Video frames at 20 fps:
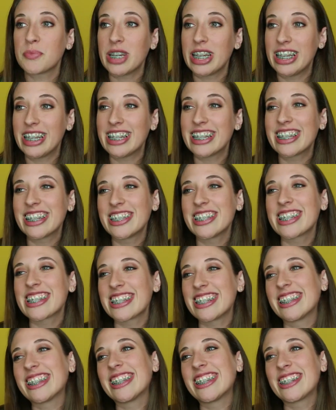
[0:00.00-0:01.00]
It looks
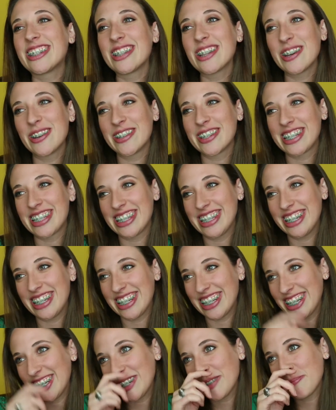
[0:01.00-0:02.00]
a little
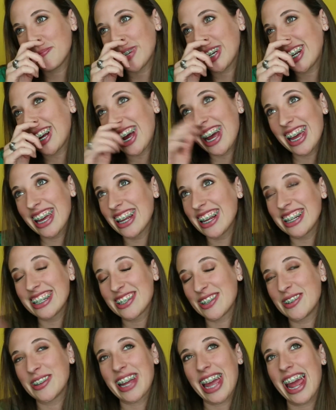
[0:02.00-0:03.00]
OCD, but I
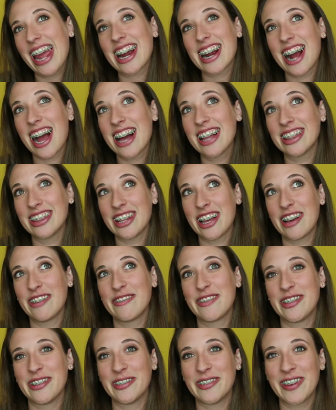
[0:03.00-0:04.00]
don't care. I
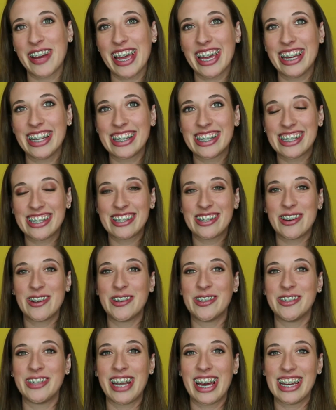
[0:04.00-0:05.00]
love the way it's
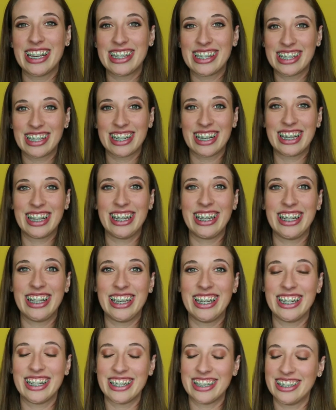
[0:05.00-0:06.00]
so nice and
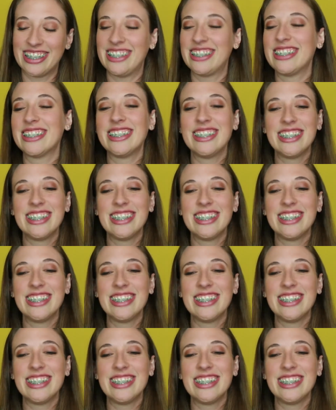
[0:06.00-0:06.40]
clean, and